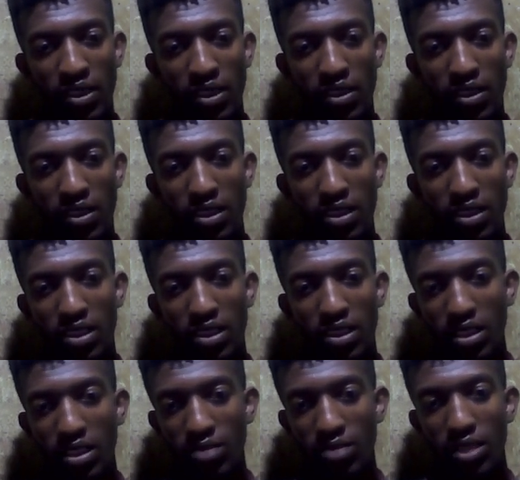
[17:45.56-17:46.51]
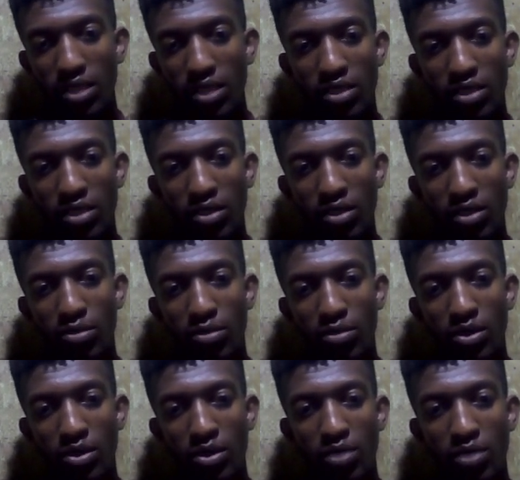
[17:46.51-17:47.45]
Then this is smash, nope,
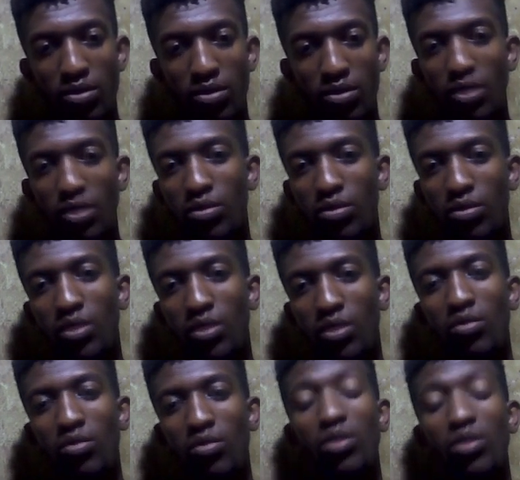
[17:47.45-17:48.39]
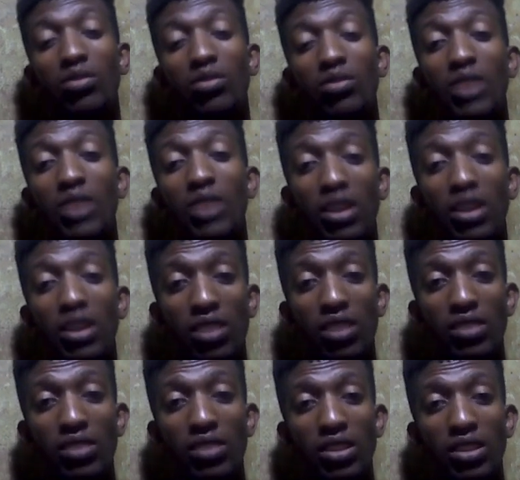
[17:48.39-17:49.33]
go to the higher time.
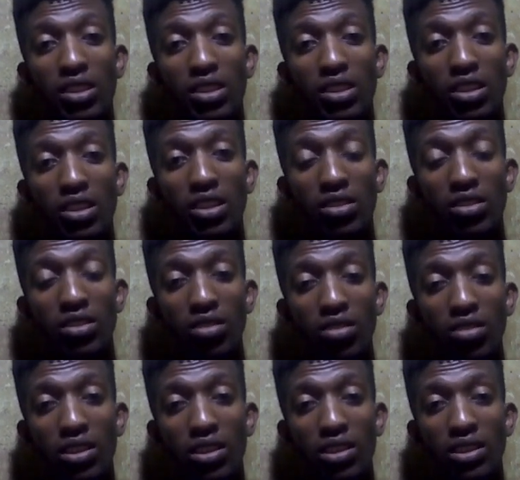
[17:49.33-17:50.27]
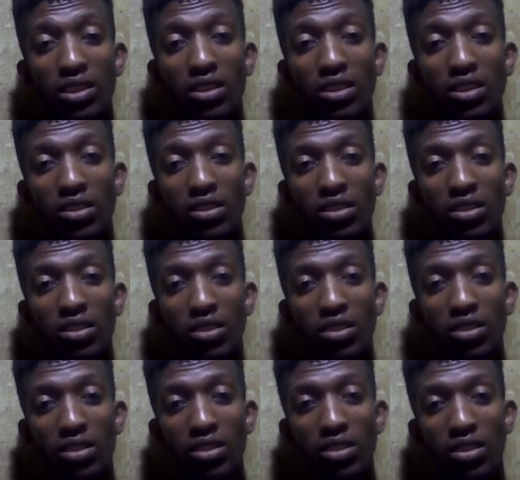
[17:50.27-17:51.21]
It's crazy, no one traces
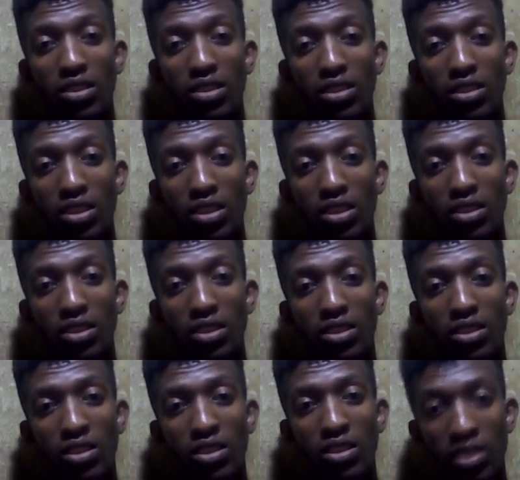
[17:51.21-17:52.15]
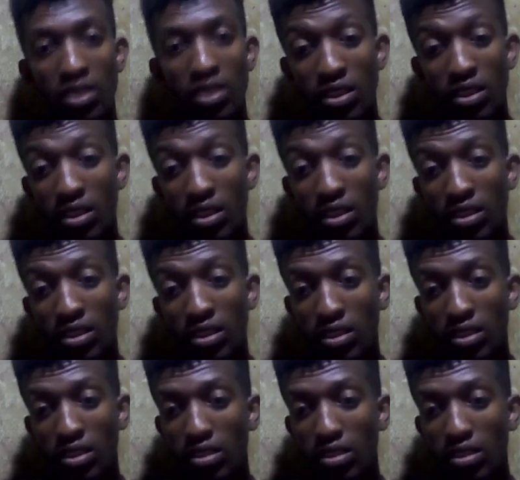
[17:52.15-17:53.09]
this is crazy.
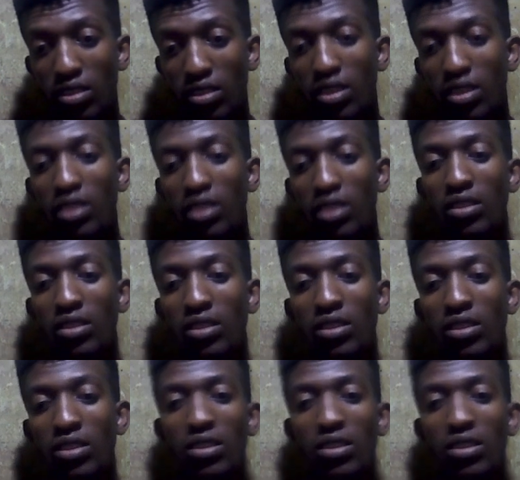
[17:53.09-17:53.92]
This is crazy.